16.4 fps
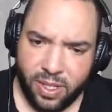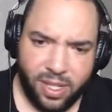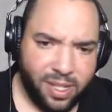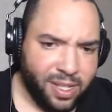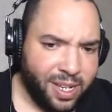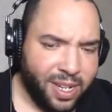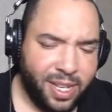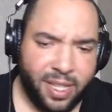
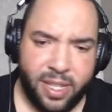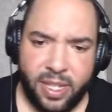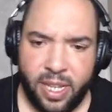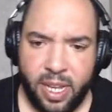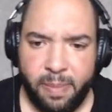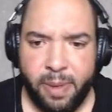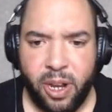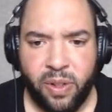They're not the
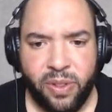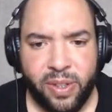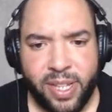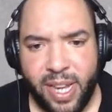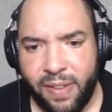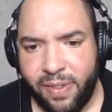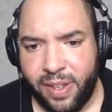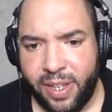same at all. Doesn't
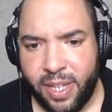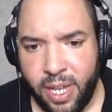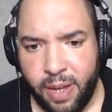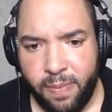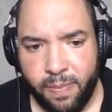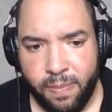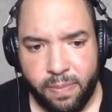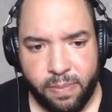have the
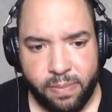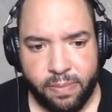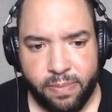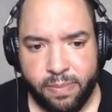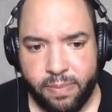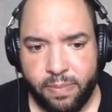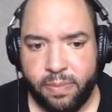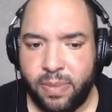same.
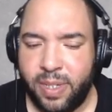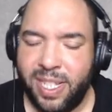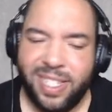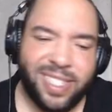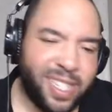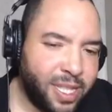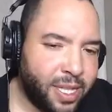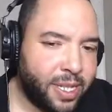
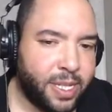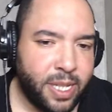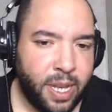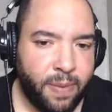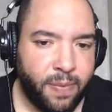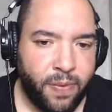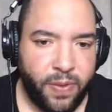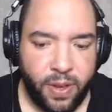It's not the
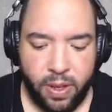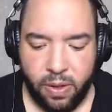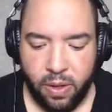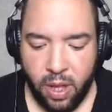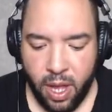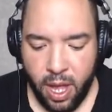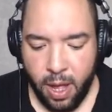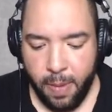same feel.
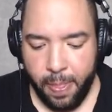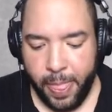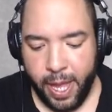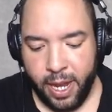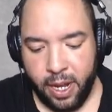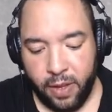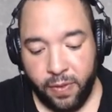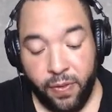
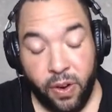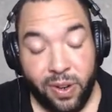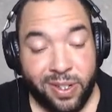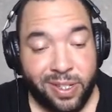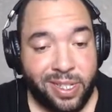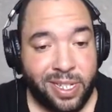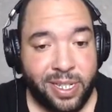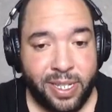And as far
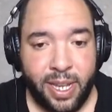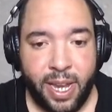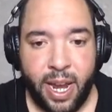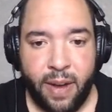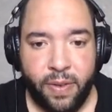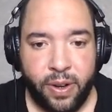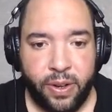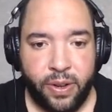as this
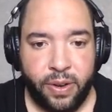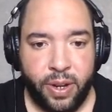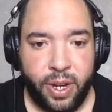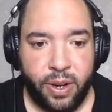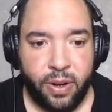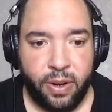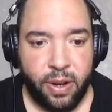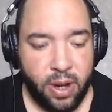character
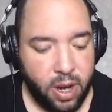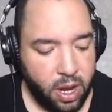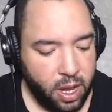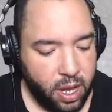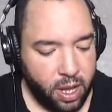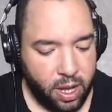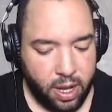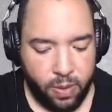here,
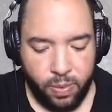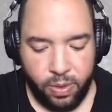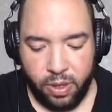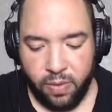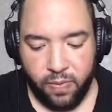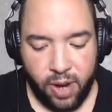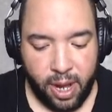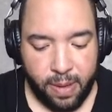with
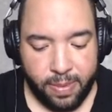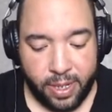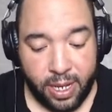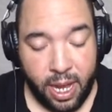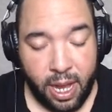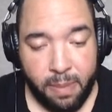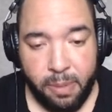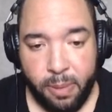the Rob
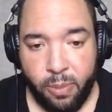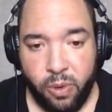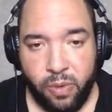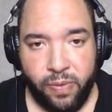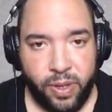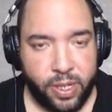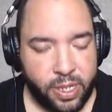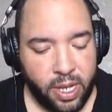Zombie
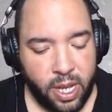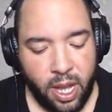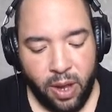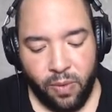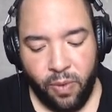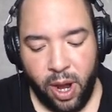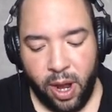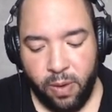movies,
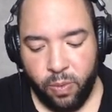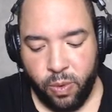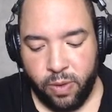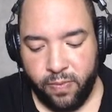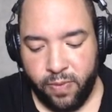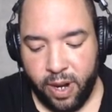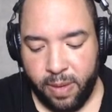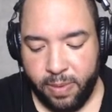what
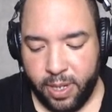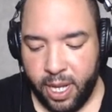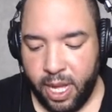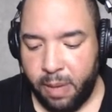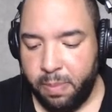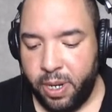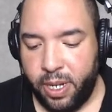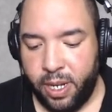Rob
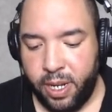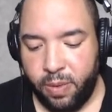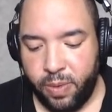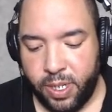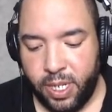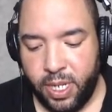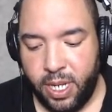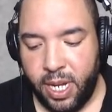Zombie did
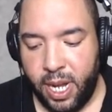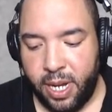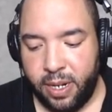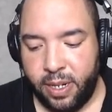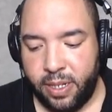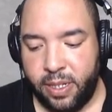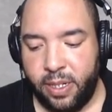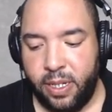was he kind
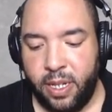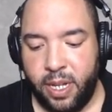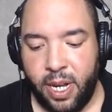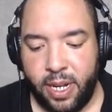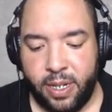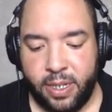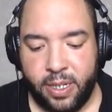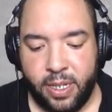
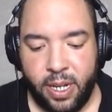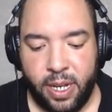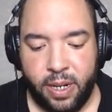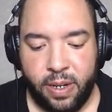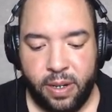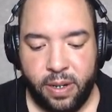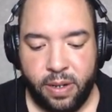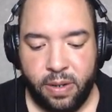of
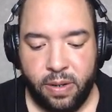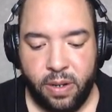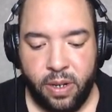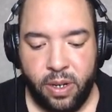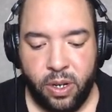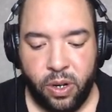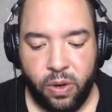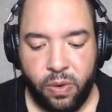said,
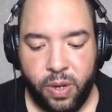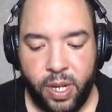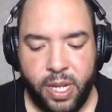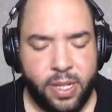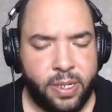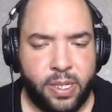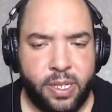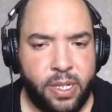you know, he
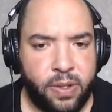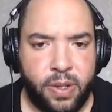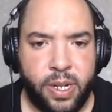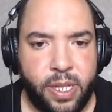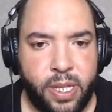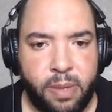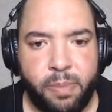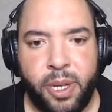didn't steal
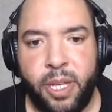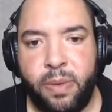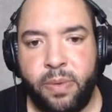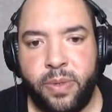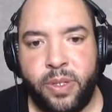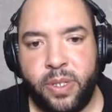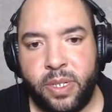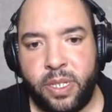anything, but he
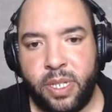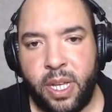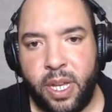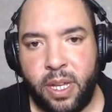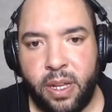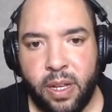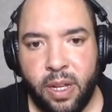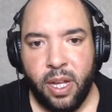was just
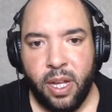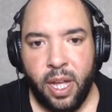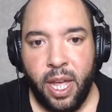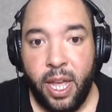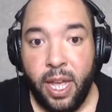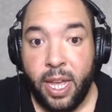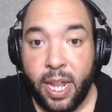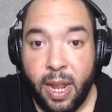like,
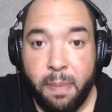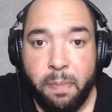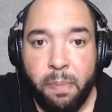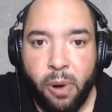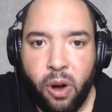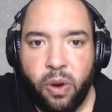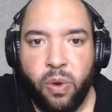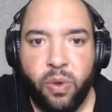hey, can I
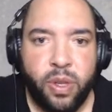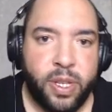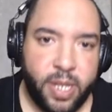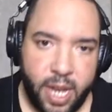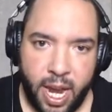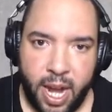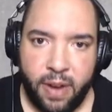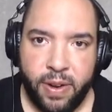borrow this
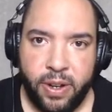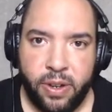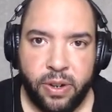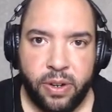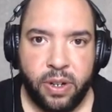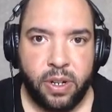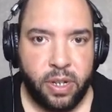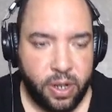
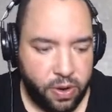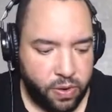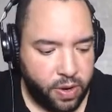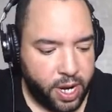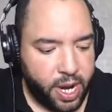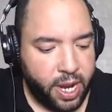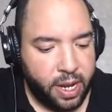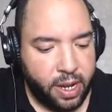character? You know,
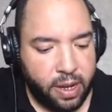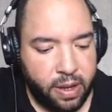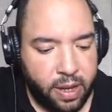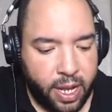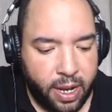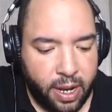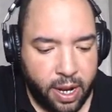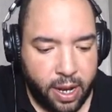can
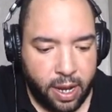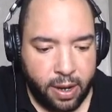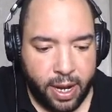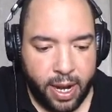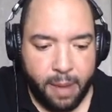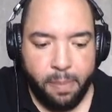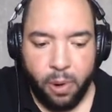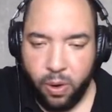
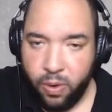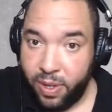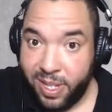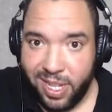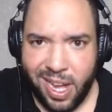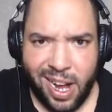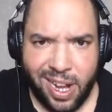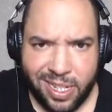I borrow this
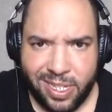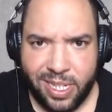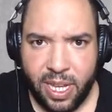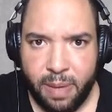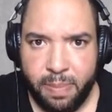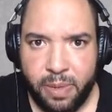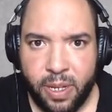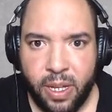
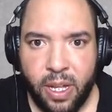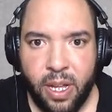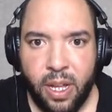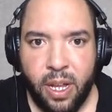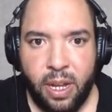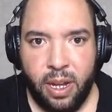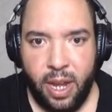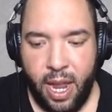concept?
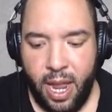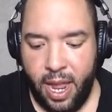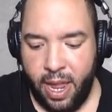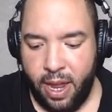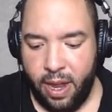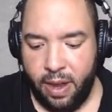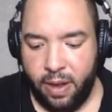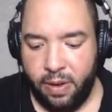
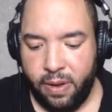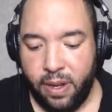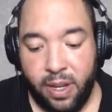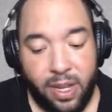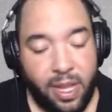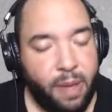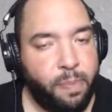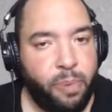And
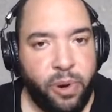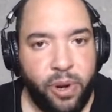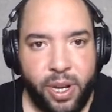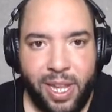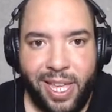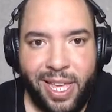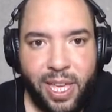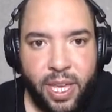he put
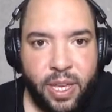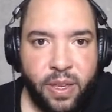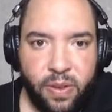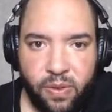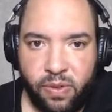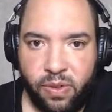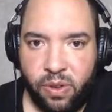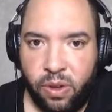
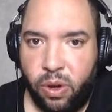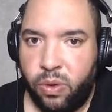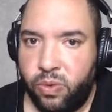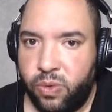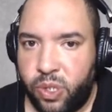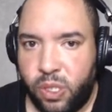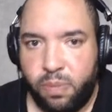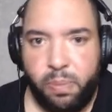his
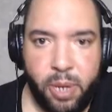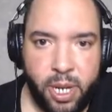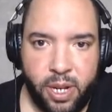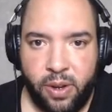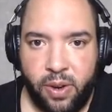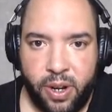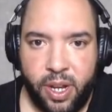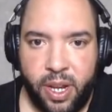own spin
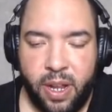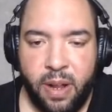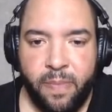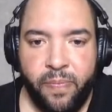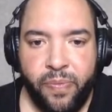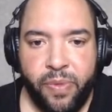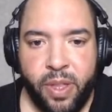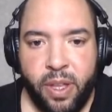on it,
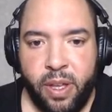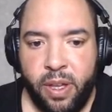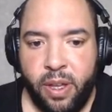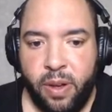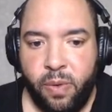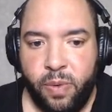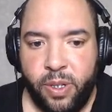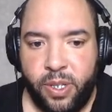
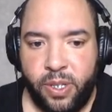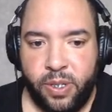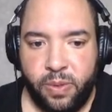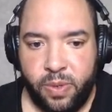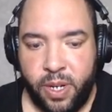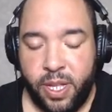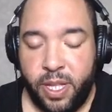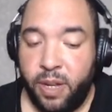which is
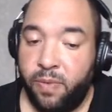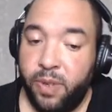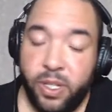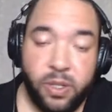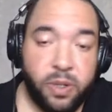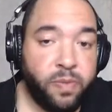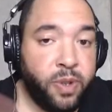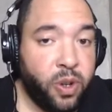where the
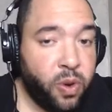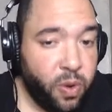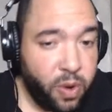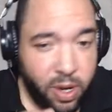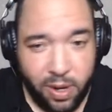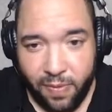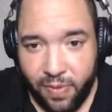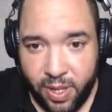original
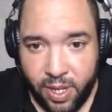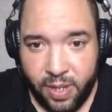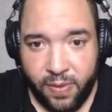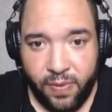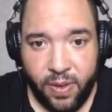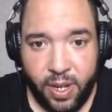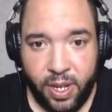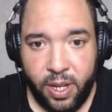recording of this
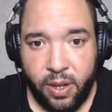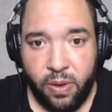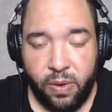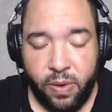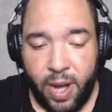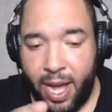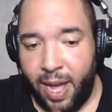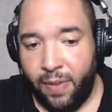video
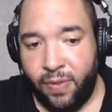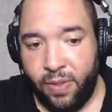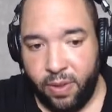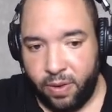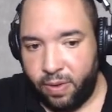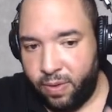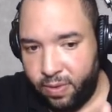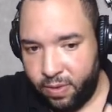
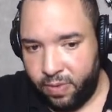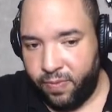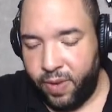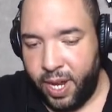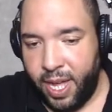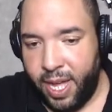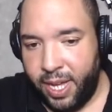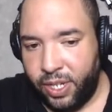after the
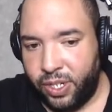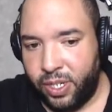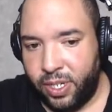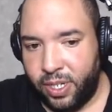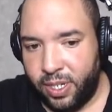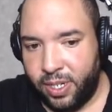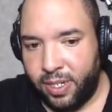reaction,